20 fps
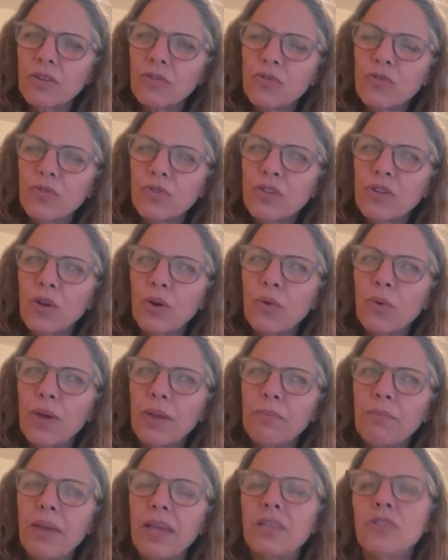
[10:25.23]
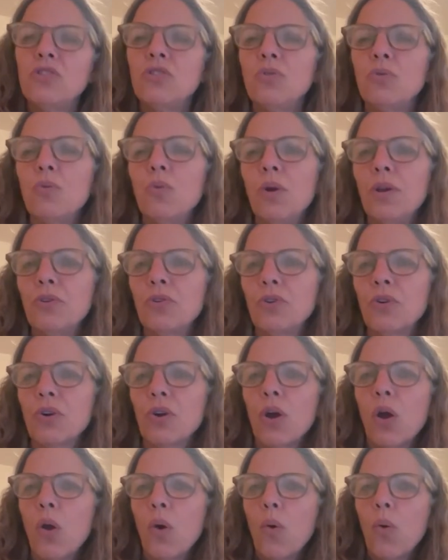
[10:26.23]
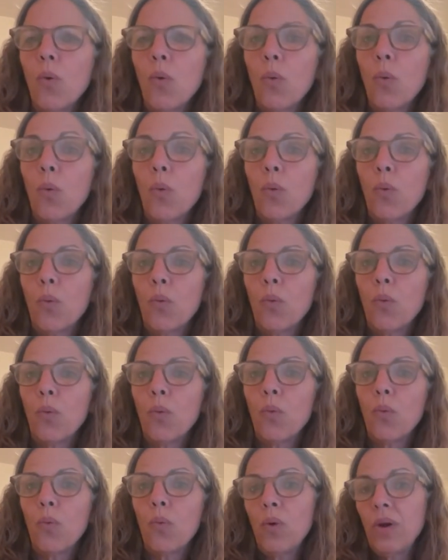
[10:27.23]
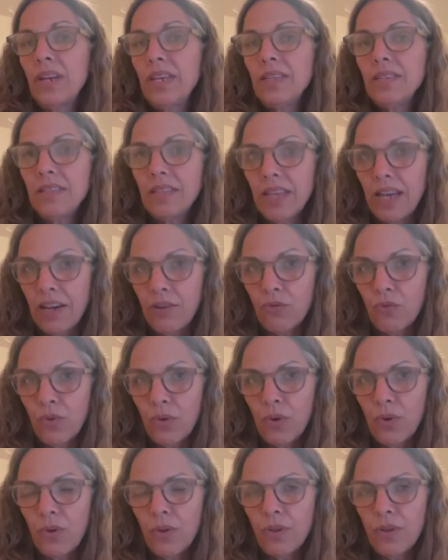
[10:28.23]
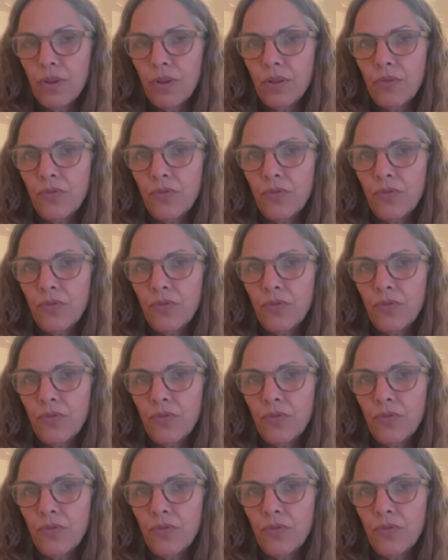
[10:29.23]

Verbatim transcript: So it makes you wonder, what is that role?